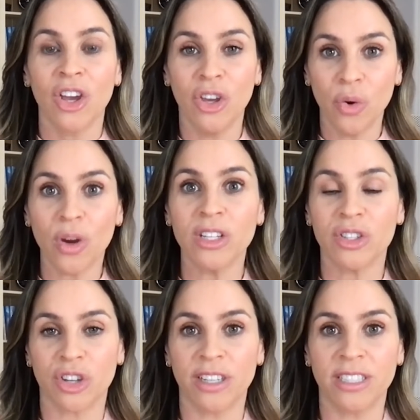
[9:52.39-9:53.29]
you can
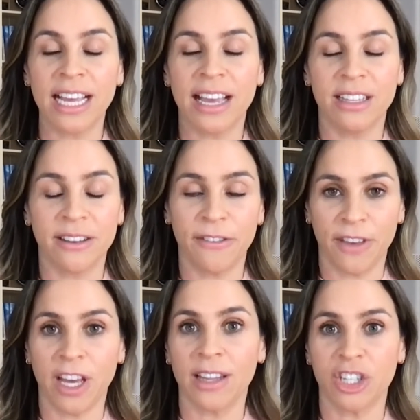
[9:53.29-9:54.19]
start to
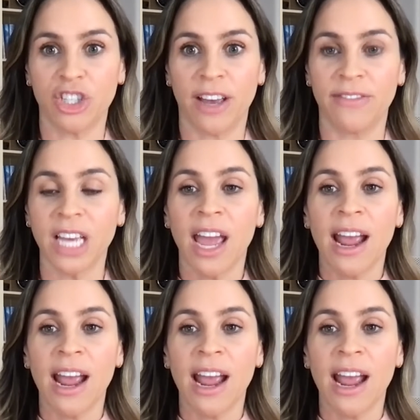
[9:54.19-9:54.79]
feel a shift.